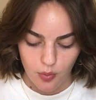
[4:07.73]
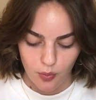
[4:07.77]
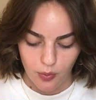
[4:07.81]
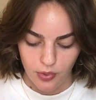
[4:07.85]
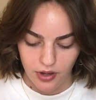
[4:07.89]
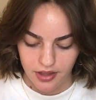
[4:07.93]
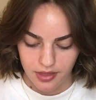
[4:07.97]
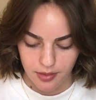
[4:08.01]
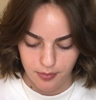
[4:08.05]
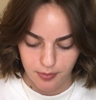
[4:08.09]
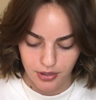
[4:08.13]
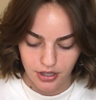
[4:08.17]

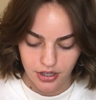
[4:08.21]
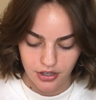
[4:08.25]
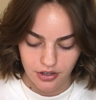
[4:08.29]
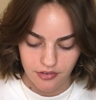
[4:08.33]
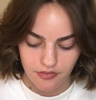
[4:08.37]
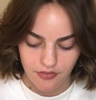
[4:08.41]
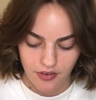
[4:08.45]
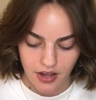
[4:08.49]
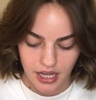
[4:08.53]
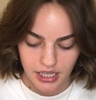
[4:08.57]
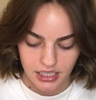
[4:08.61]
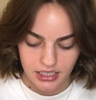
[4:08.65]
with
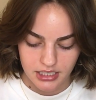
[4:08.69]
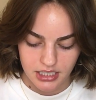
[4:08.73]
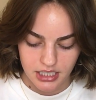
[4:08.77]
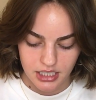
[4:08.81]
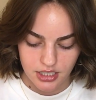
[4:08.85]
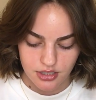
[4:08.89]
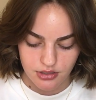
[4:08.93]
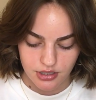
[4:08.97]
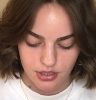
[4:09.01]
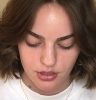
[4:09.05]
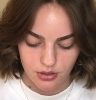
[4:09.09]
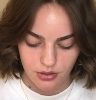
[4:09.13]
purifying
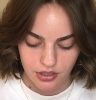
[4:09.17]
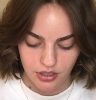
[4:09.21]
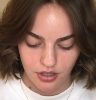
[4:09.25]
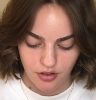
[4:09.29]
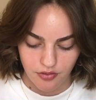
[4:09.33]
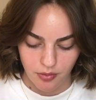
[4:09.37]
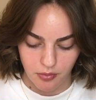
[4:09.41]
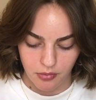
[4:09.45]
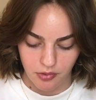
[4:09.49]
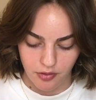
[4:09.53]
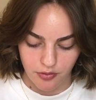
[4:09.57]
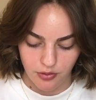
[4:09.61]
tea tree oil
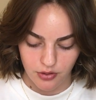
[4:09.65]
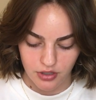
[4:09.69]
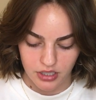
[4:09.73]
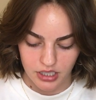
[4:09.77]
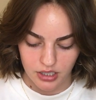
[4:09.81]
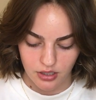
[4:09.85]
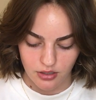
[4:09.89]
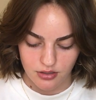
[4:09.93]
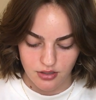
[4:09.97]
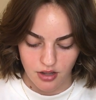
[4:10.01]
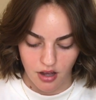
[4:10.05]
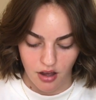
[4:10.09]
from the
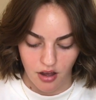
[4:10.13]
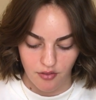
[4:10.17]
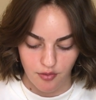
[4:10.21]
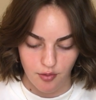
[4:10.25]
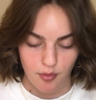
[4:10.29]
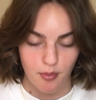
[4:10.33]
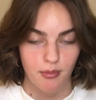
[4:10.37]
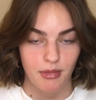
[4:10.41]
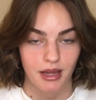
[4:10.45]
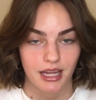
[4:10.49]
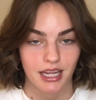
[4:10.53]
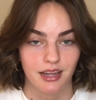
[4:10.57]
foothills of
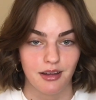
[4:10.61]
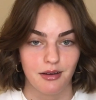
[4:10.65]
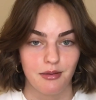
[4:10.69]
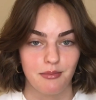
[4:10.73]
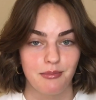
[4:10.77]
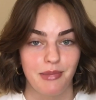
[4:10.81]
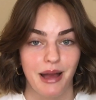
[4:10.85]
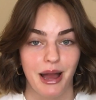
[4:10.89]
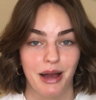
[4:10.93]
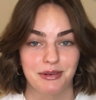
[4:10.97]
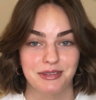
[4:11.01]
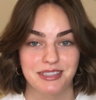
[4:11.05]

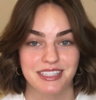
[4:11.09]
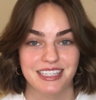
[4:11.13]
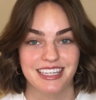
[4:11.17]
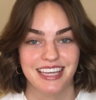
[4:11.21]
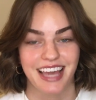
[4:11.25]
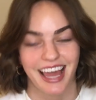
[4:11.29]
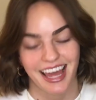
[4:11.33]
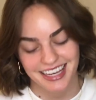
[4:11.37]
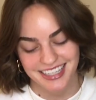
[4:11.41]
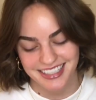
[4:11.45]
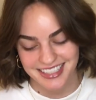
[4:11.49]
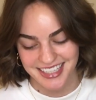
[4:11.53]
Mount
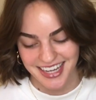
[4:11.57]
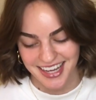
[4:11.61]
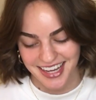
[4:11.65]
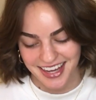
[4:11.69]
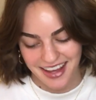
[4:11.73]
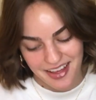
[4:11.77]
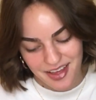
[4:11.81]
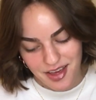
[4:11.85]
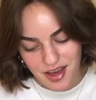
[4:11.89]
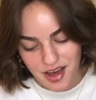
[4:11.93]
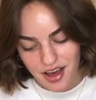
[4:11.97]
Kenya.